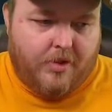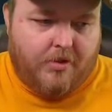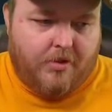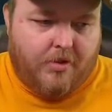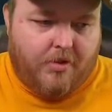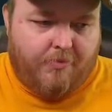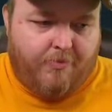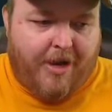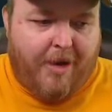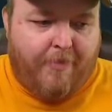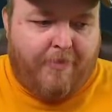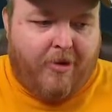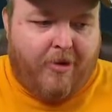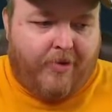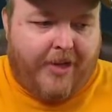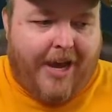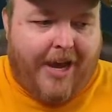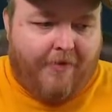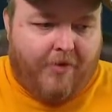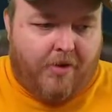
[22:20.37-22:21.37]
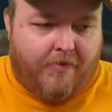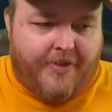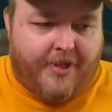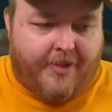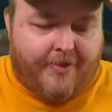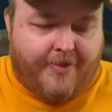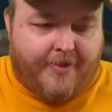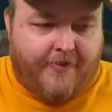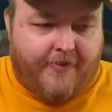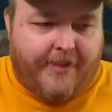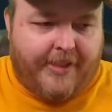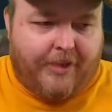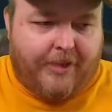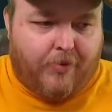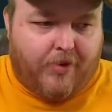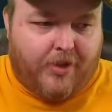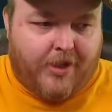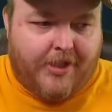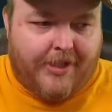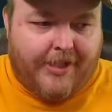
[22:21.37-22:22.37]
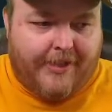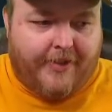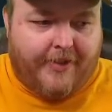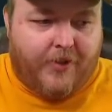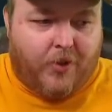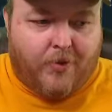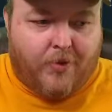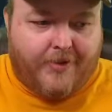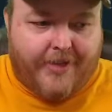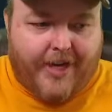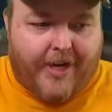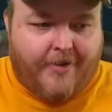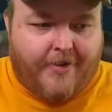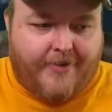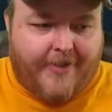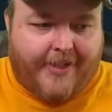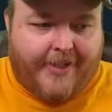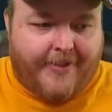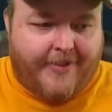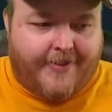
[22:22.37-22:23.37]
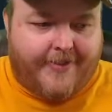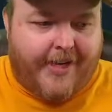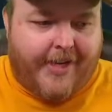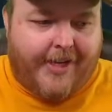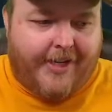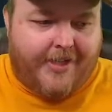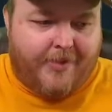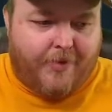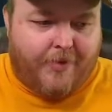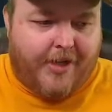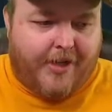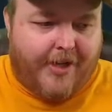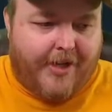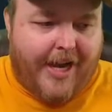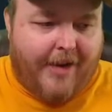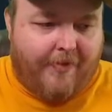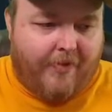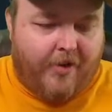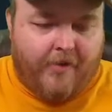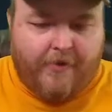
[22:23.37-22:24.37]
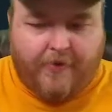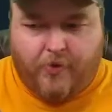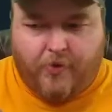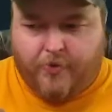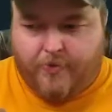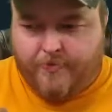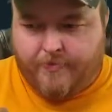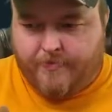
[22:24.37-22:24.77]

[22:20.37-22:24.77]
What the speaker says: If I barely have enough Delta V, we're going to need this whole entire second stage, and we're not going to have enough fuel.